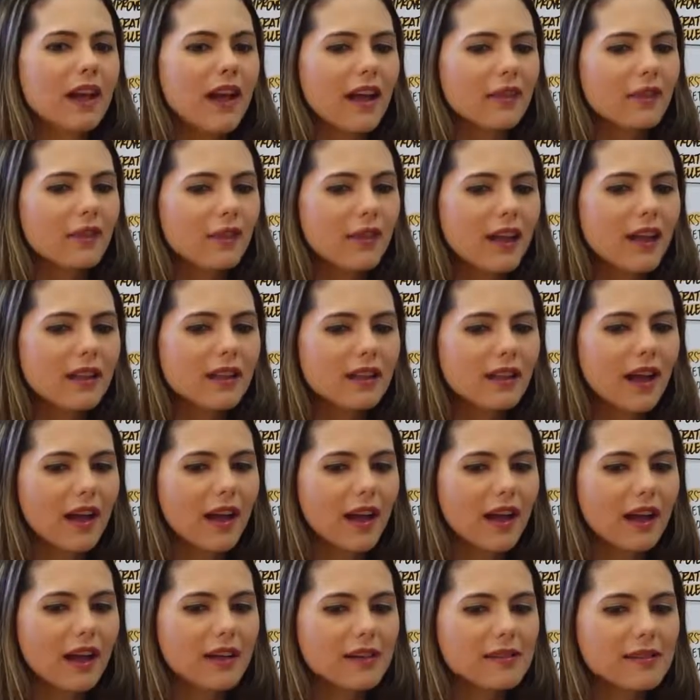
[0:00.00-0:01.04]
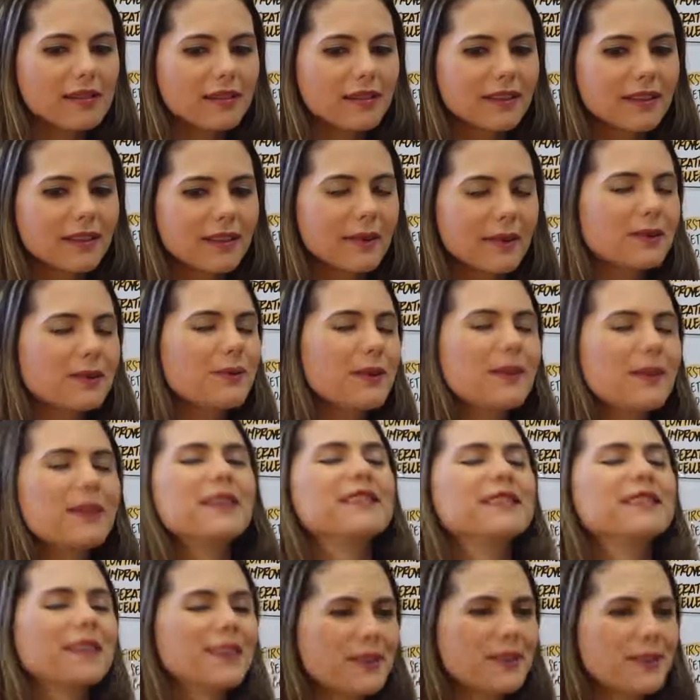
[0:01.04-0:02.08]
think that
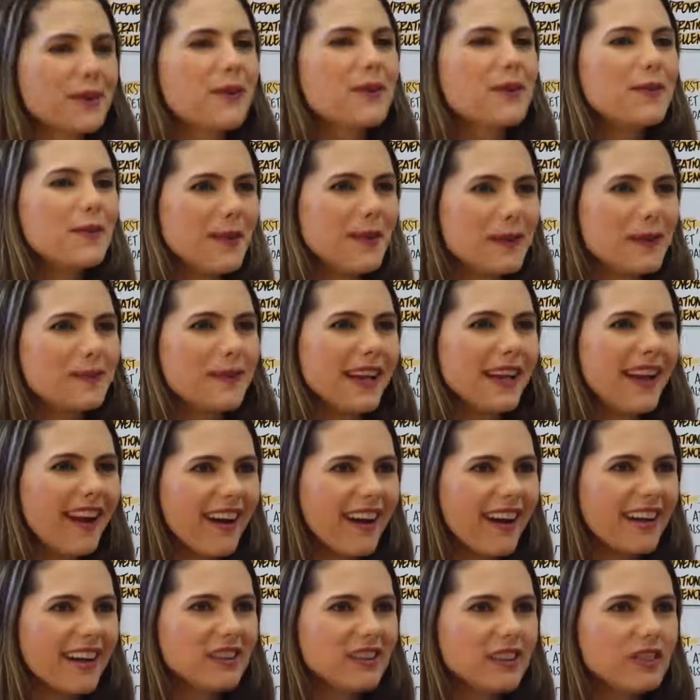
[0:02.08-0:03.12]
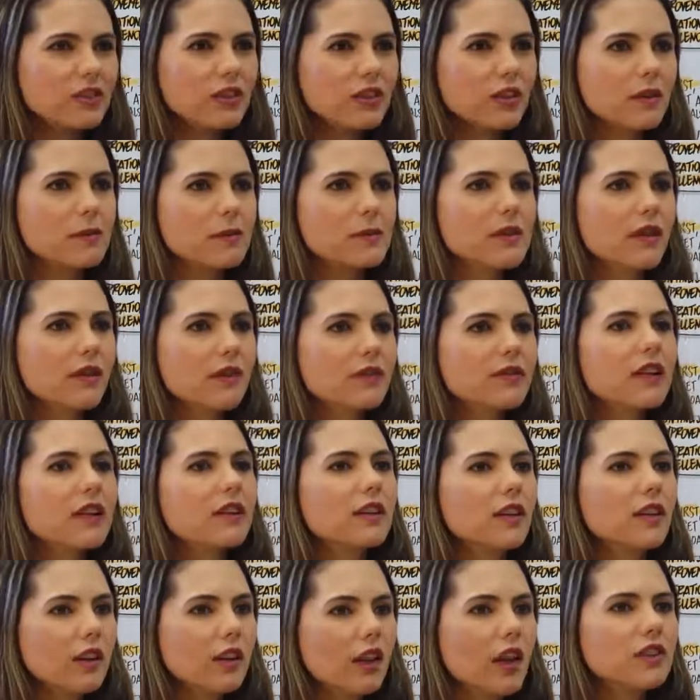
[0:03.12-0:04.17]
buildings are so far behind in terms of
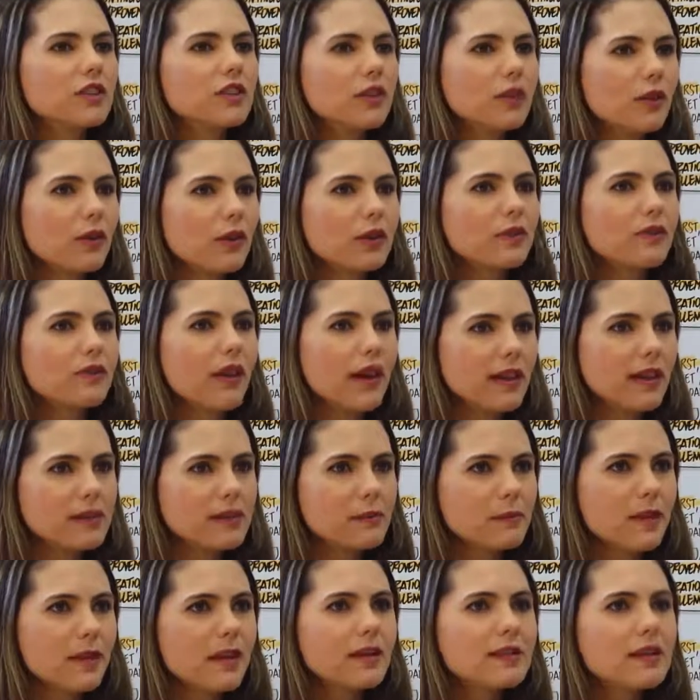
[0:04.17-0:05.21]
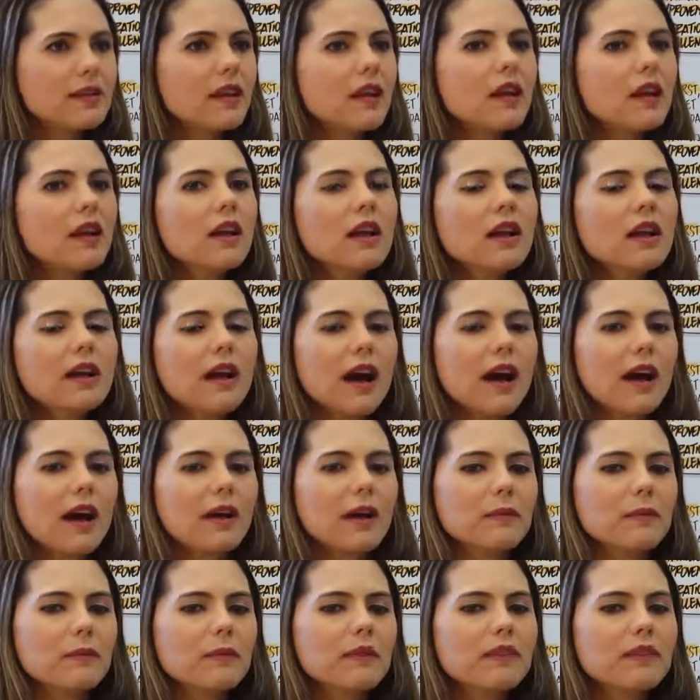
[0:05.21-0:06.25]
technological advancements.
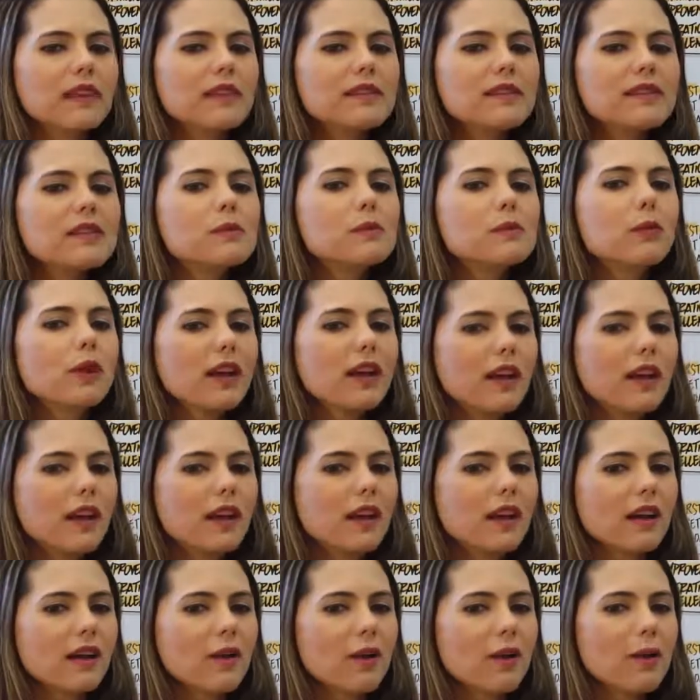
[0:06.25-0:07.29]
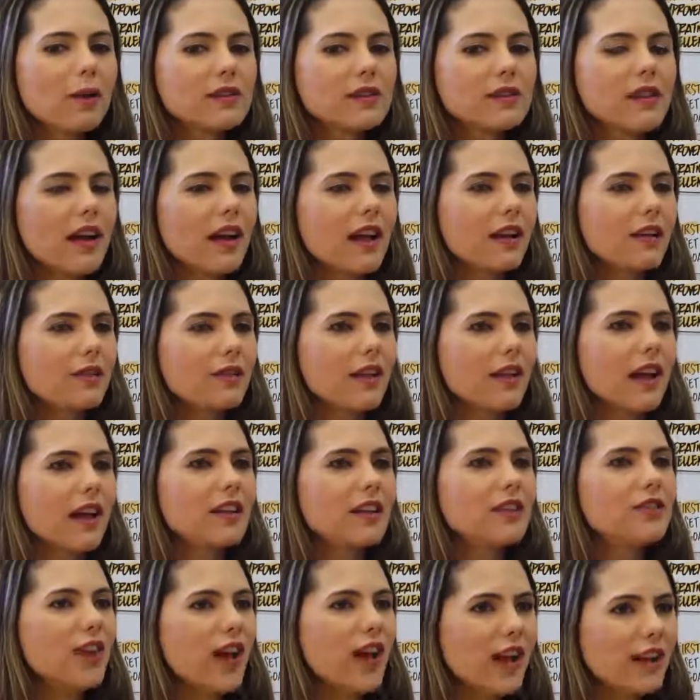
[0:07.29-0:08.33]
This is bringing a whole set of
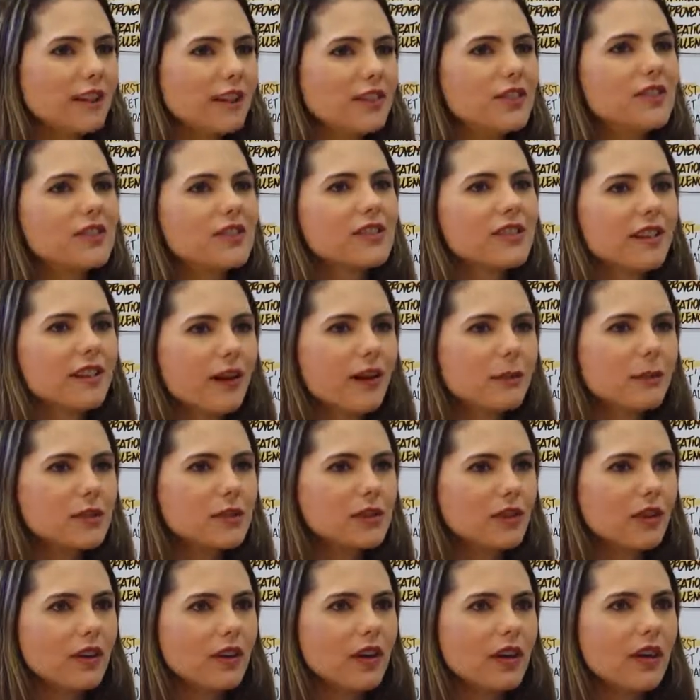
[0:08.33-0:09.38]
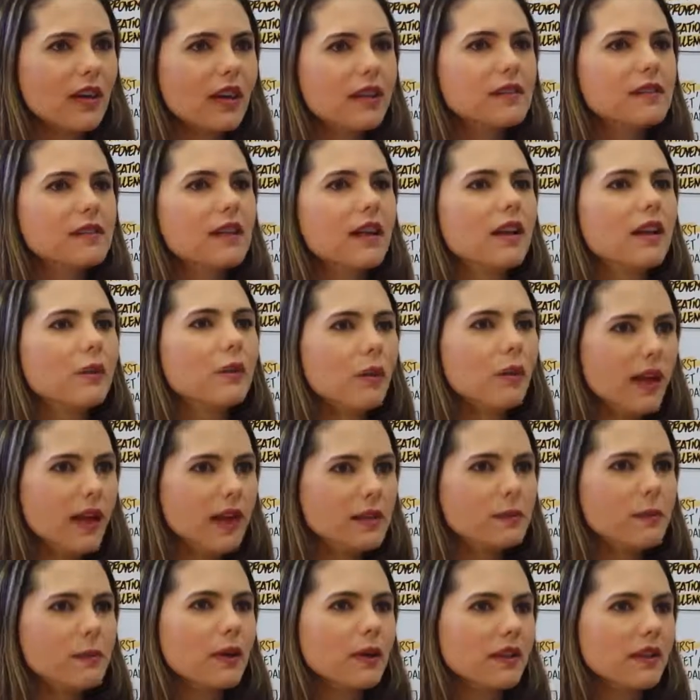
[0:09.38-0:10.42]
like challenges and opportunities in
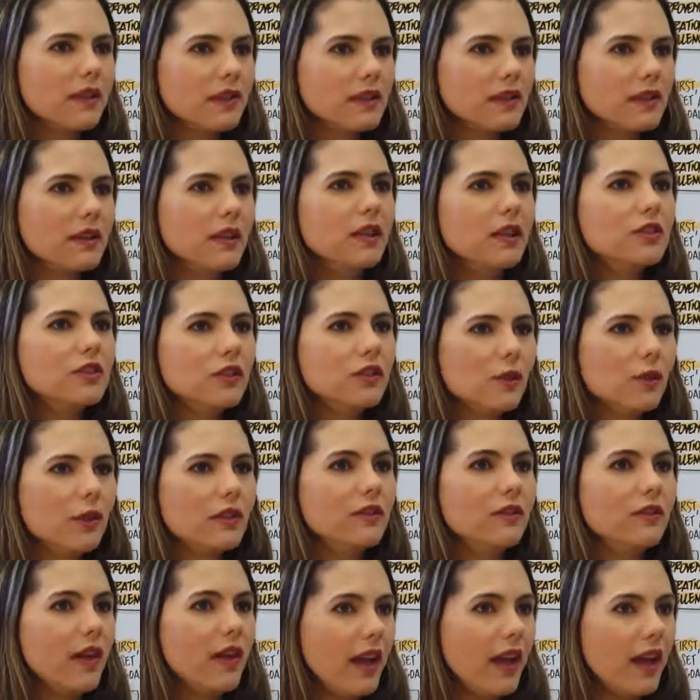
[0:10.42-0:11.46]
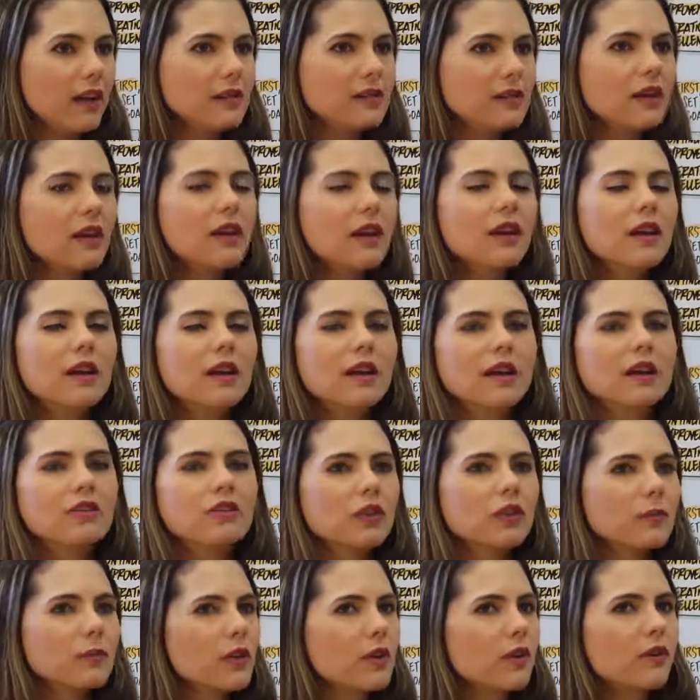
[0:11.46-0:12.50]
ways buildings need to advance in
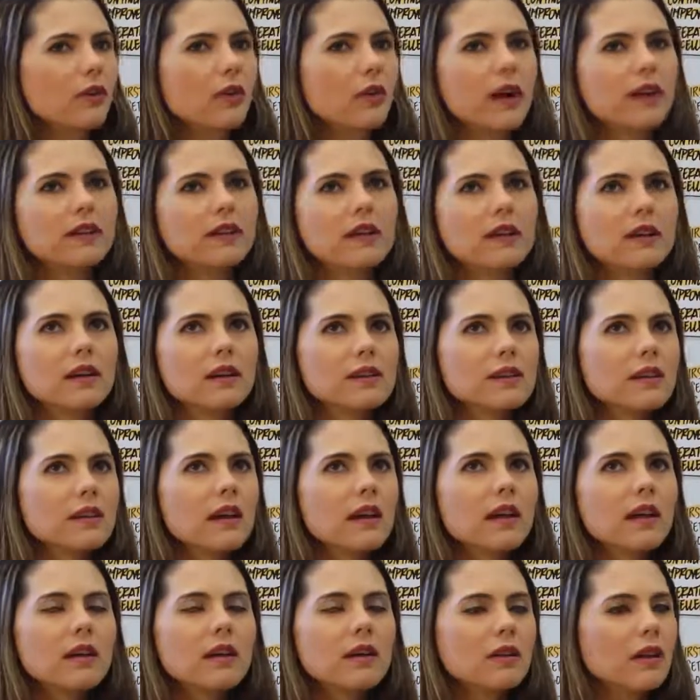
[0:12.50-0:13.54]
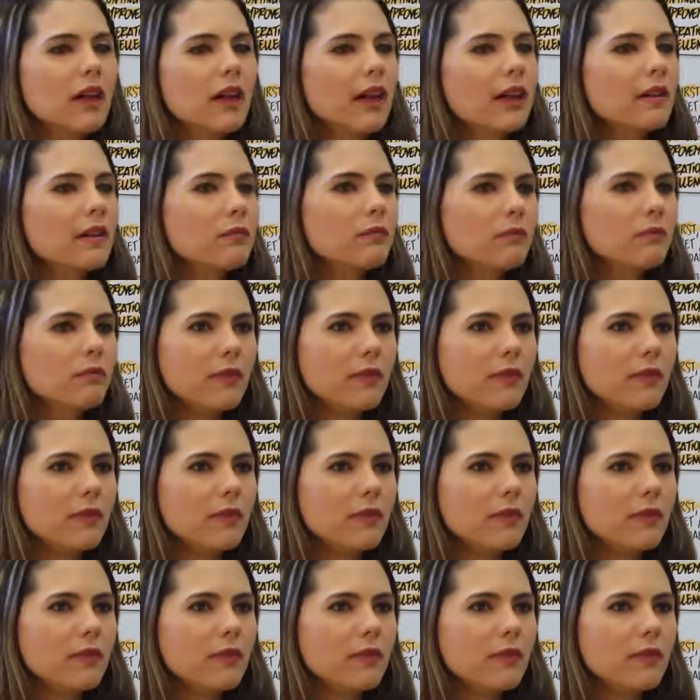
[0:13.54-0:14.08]
terms of whether it's like